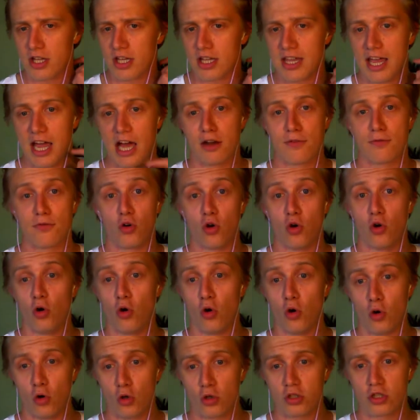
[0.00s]
account for
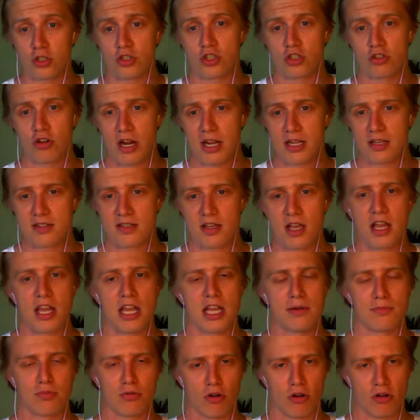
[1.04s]
all constraints in
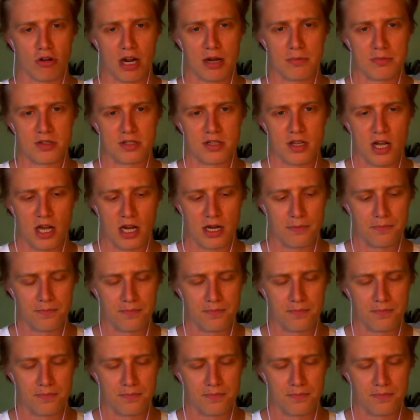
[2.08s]
program design.